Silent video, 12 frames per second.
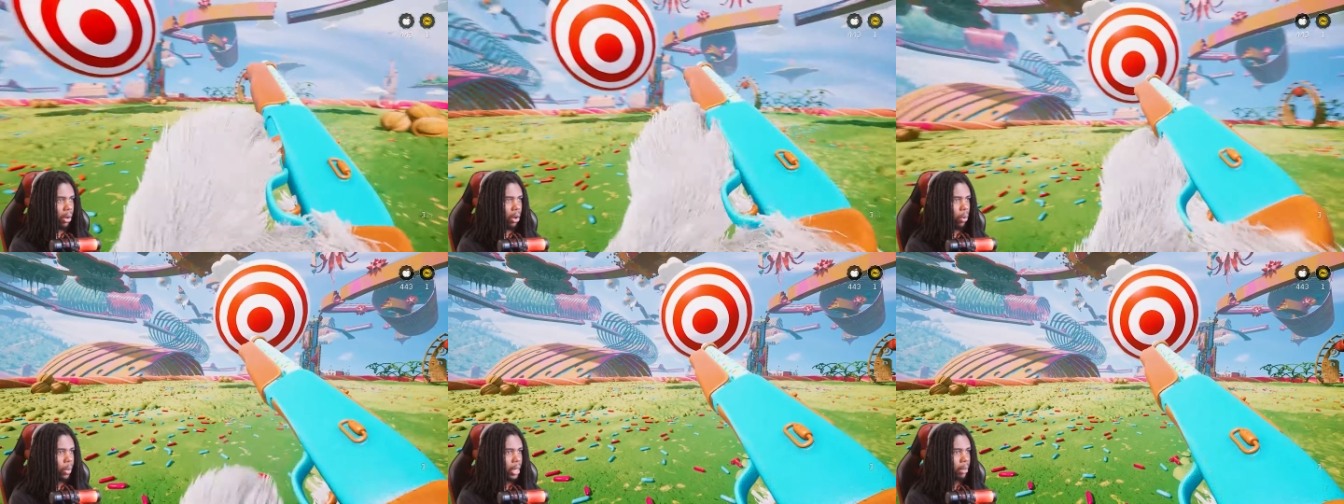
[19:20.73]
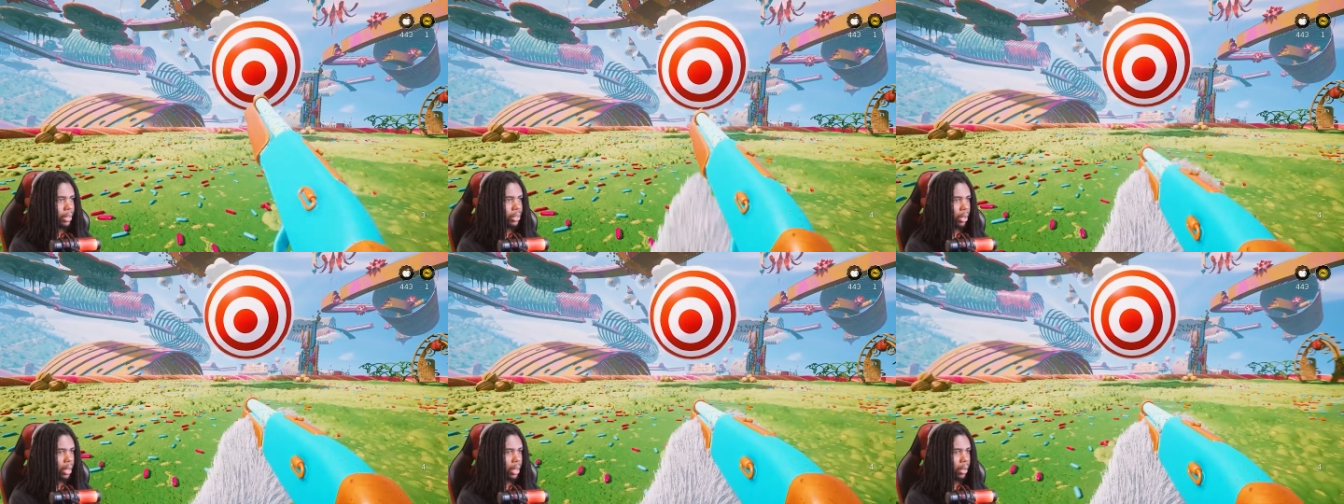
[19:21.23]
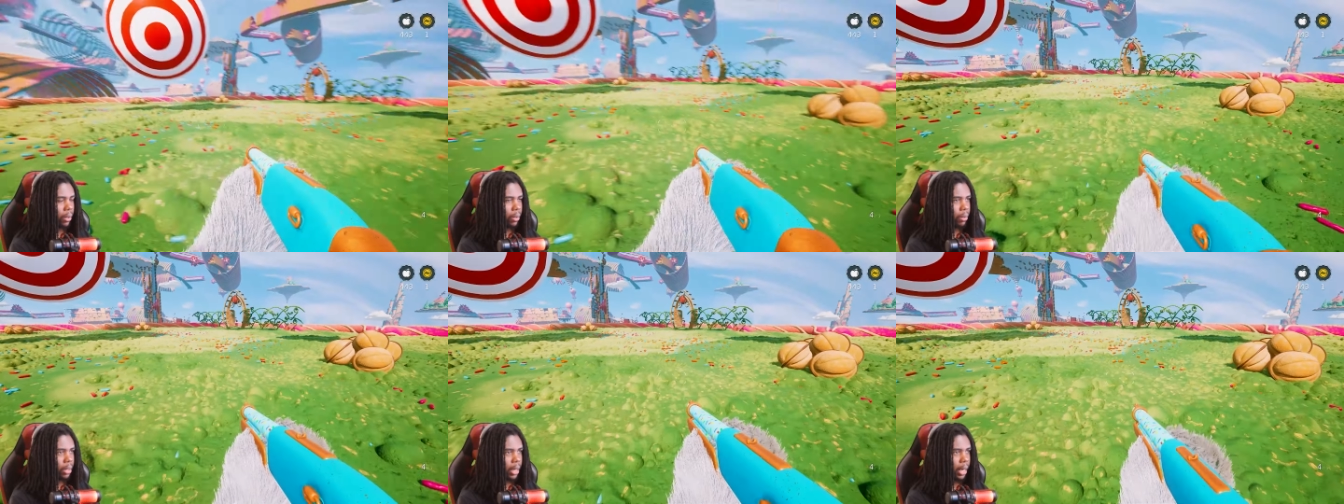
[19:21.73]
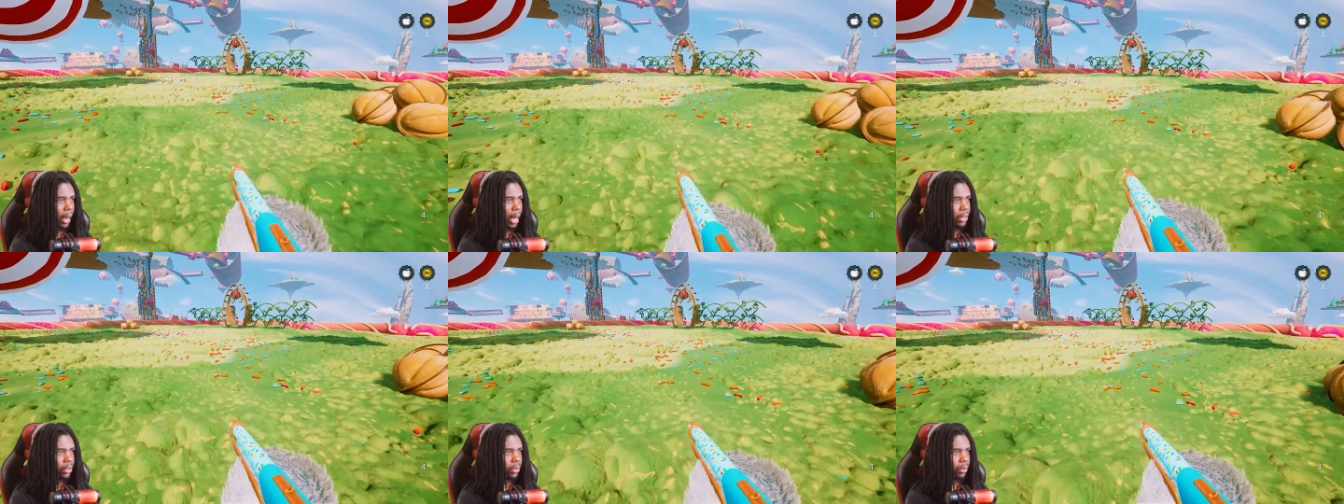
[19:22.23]
No enemies are here.
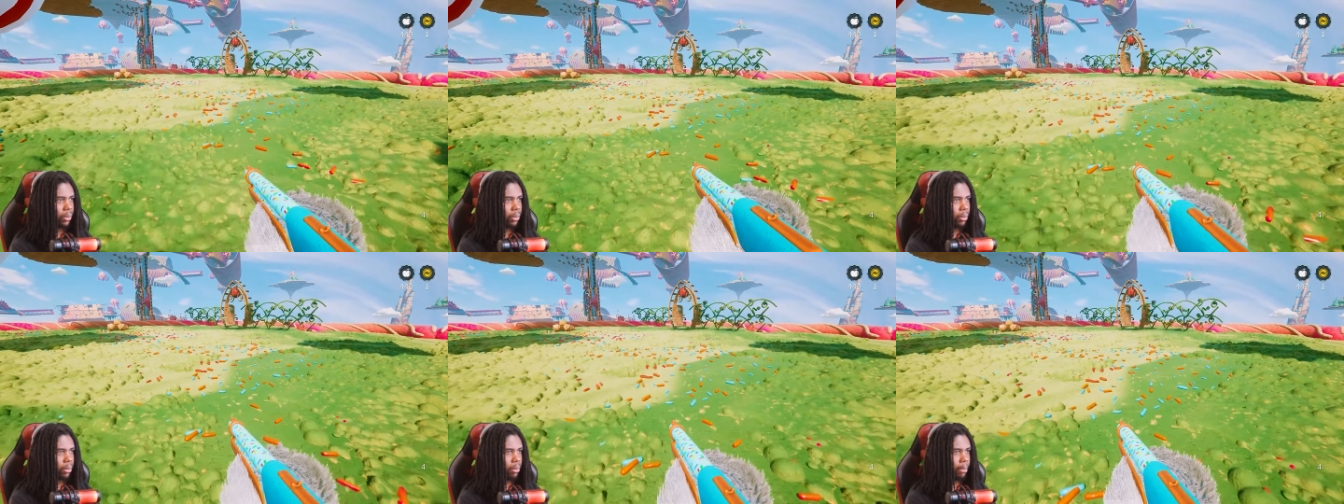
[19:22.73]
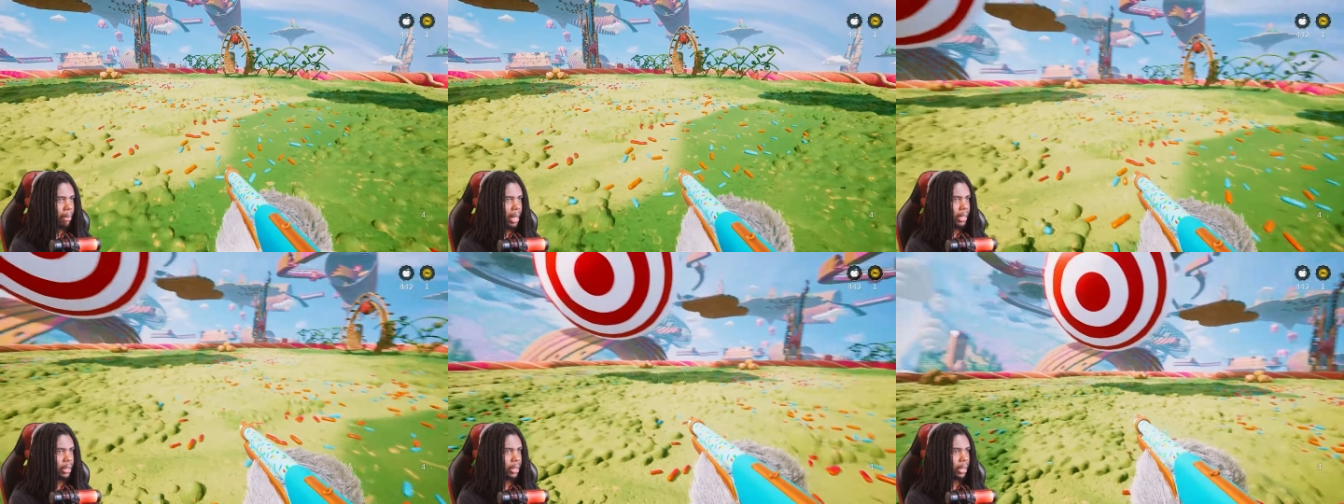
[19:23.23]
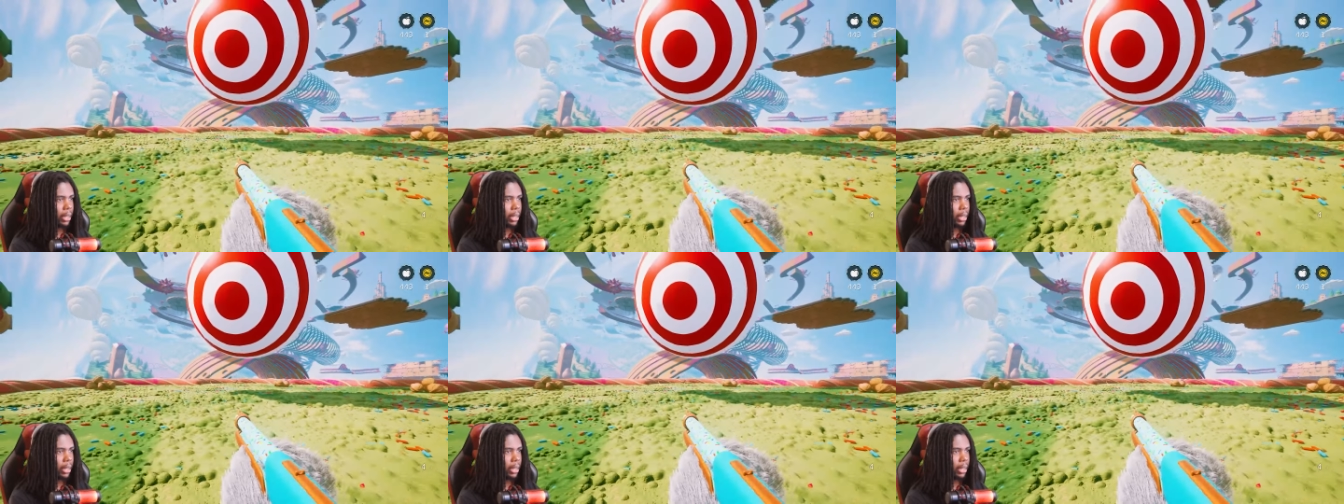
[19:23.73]
Got you. Makes